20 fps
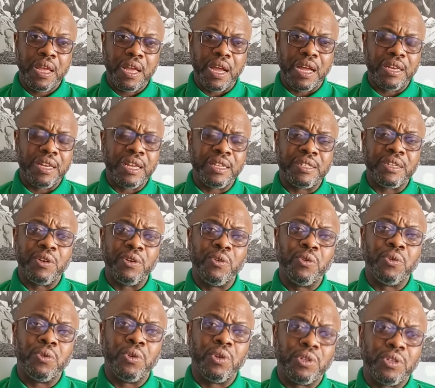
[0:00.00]
And there's a
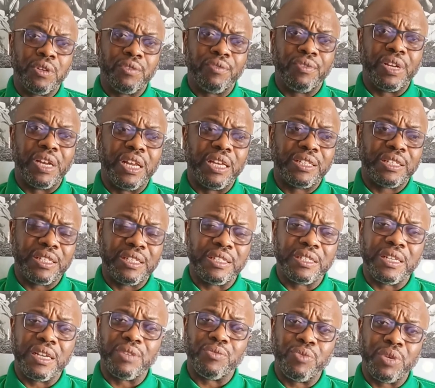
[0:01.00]
whole lot of lessons
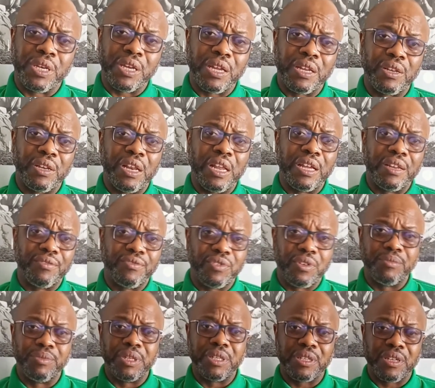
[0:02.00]
that we can learn
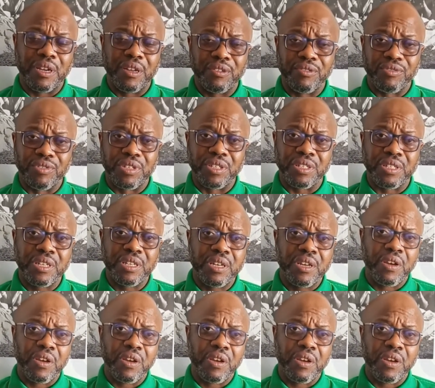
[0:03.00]
from these countries